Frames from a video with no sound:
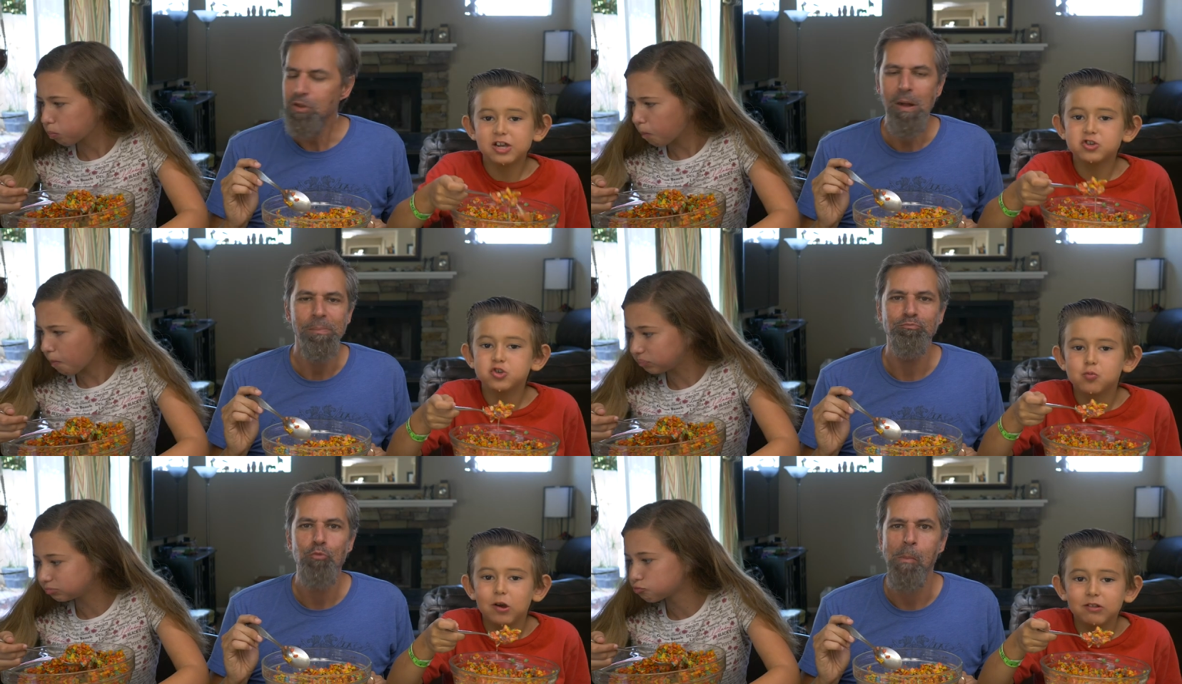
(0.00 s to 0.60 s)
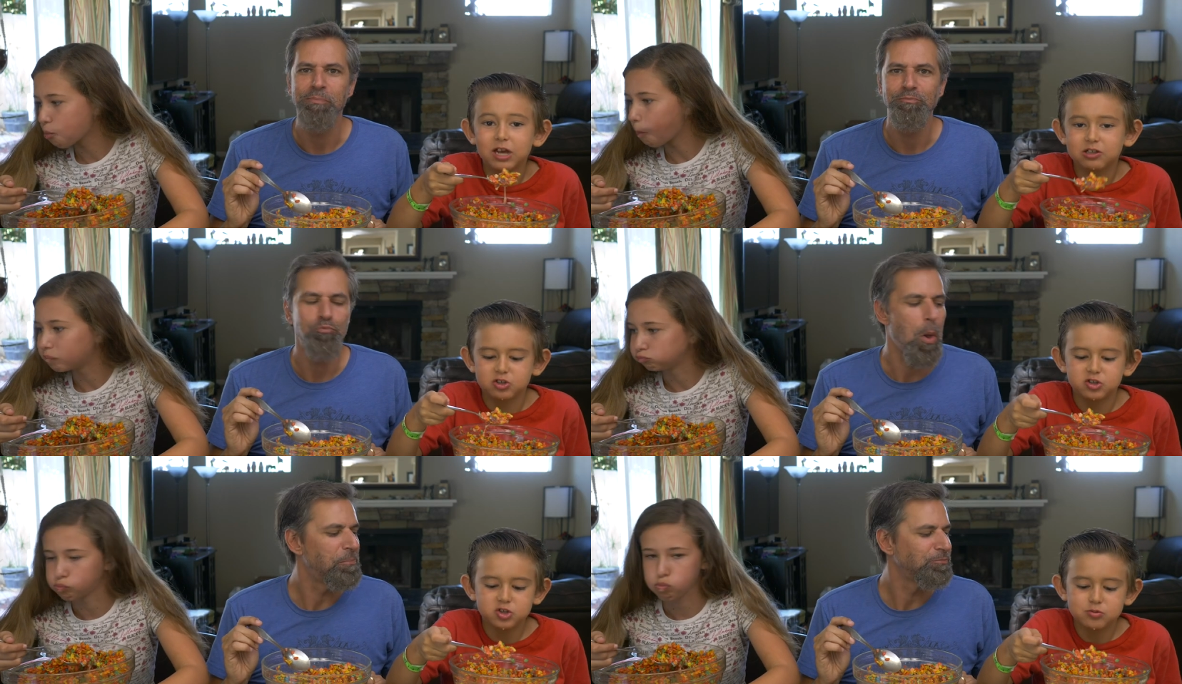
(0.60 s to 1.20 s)
Speaker 1: I just went like
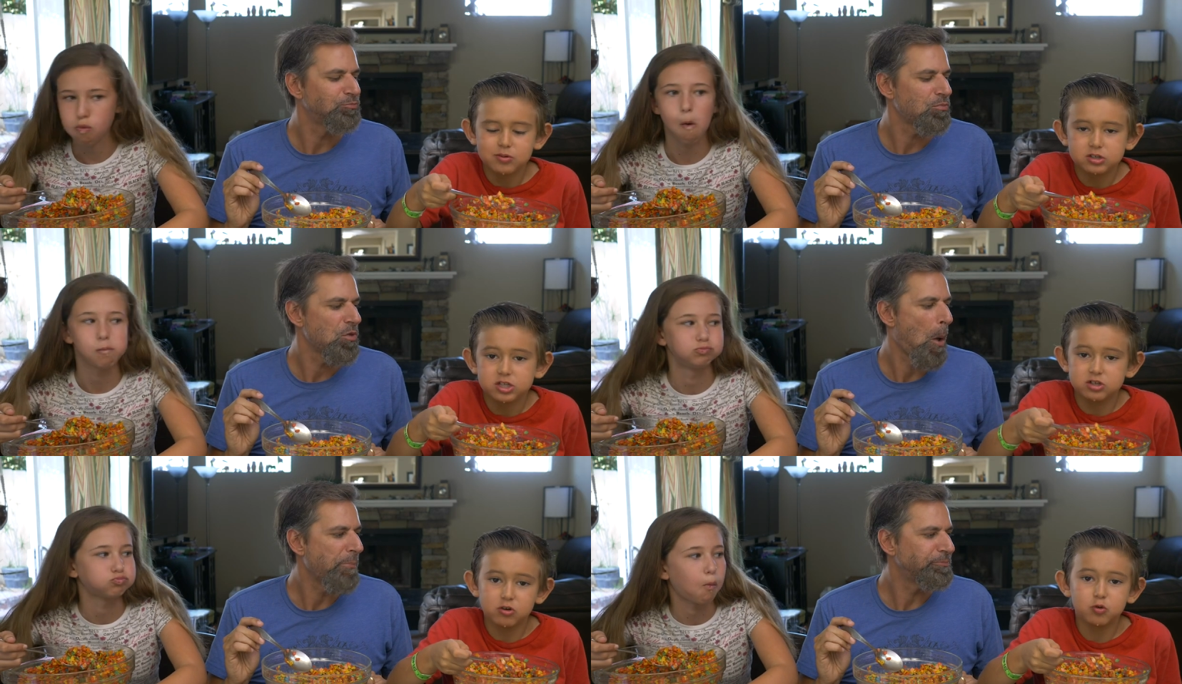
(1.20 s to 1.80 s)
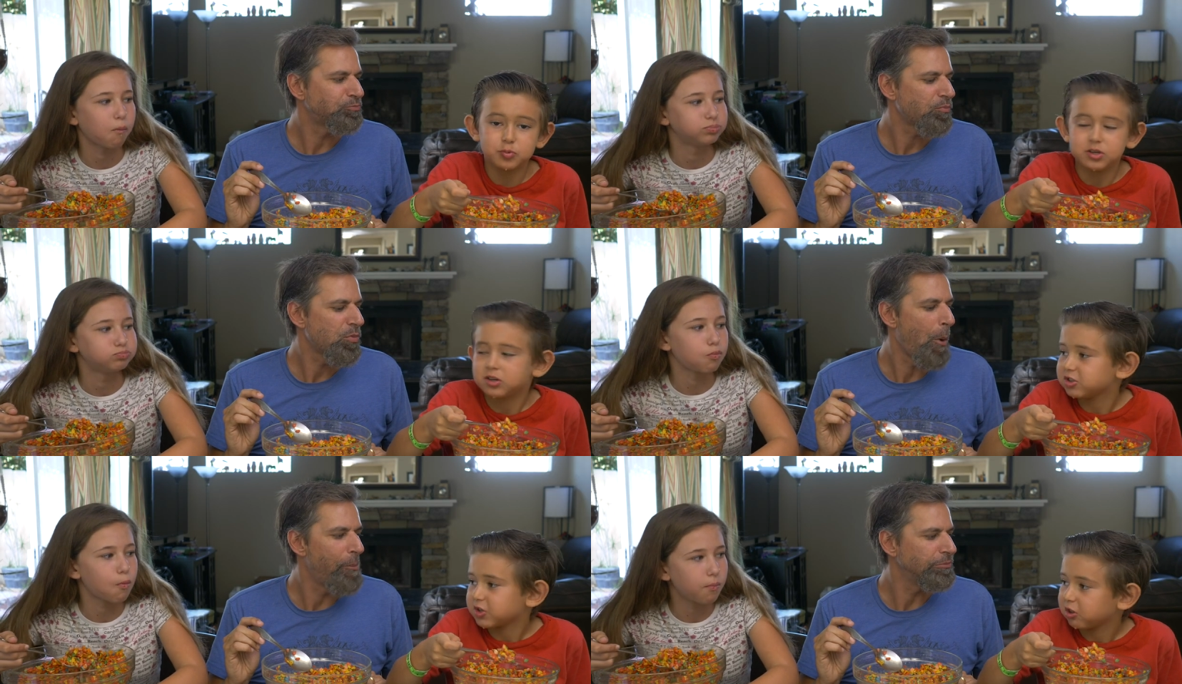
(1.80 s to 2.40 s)
this to my cereal
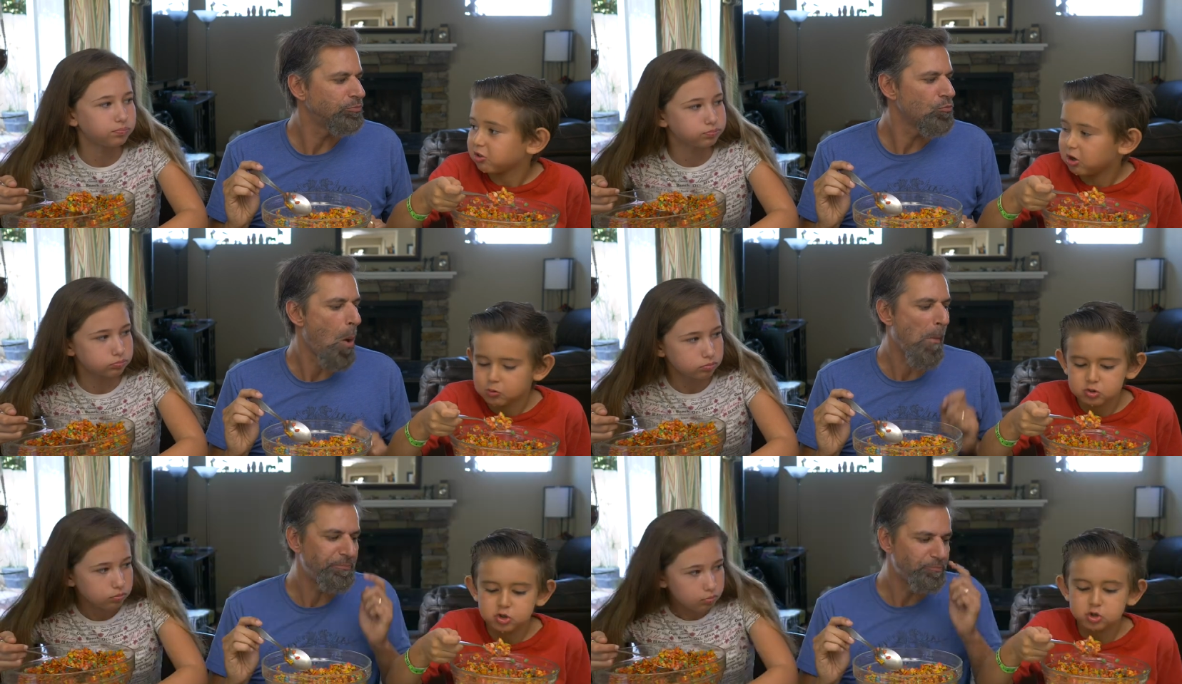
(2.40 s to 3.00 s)
because I thought it was